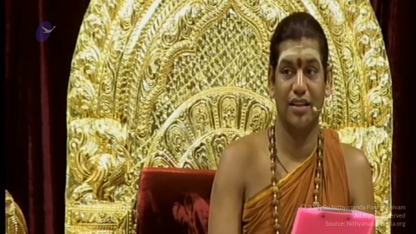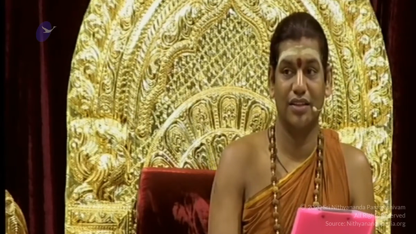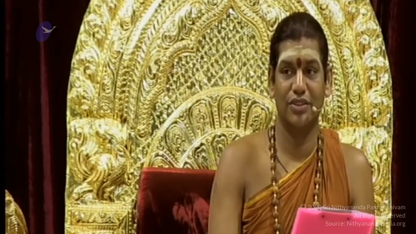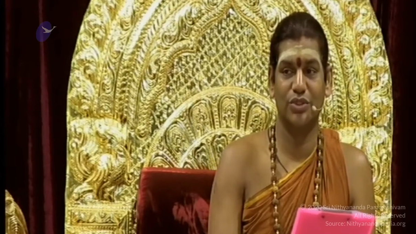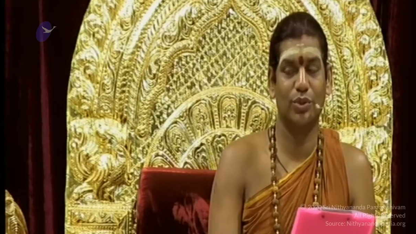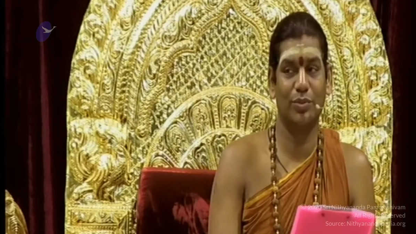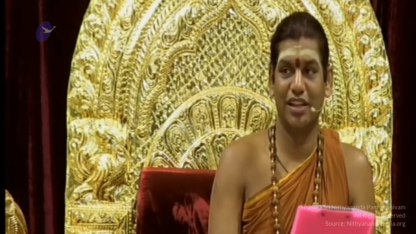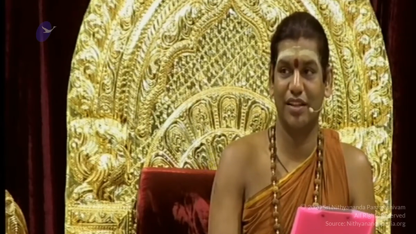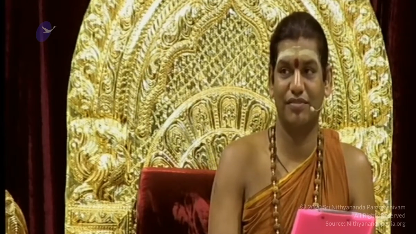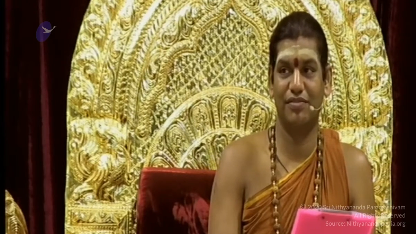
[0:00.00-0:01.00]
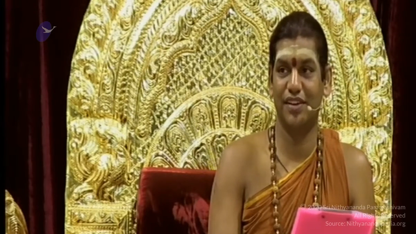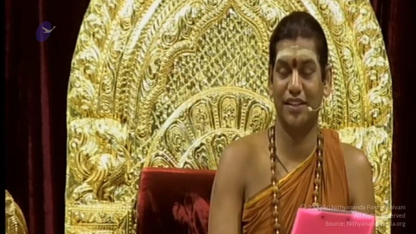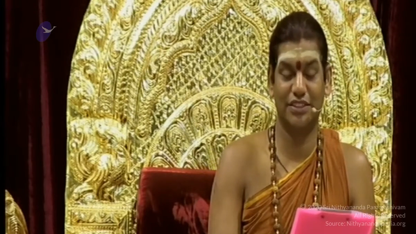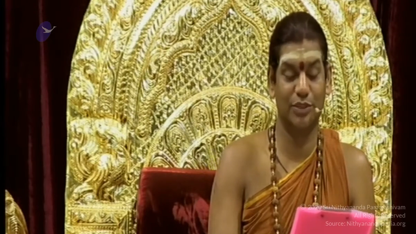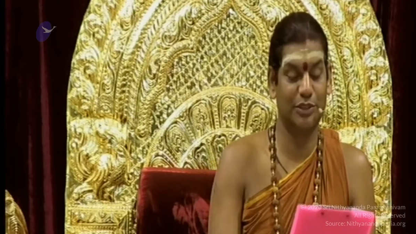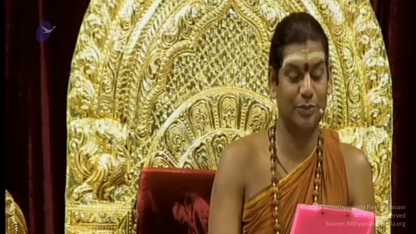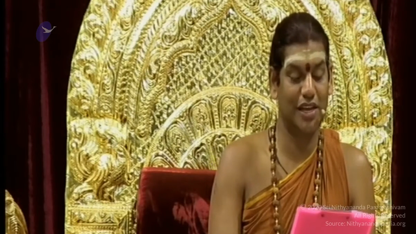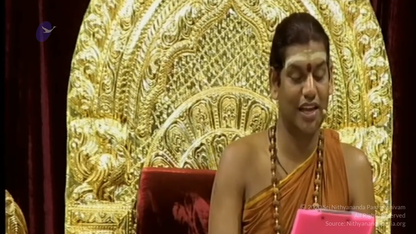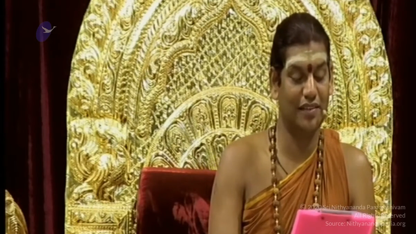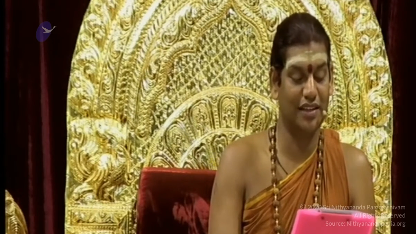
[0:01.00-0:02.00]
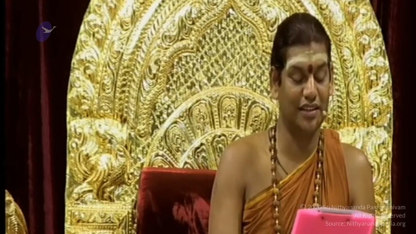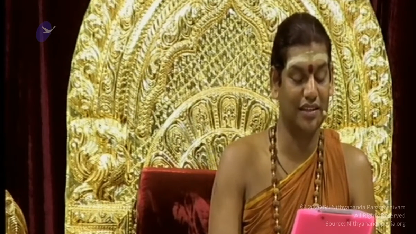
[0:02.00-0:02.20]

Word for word: So many fears you must be having.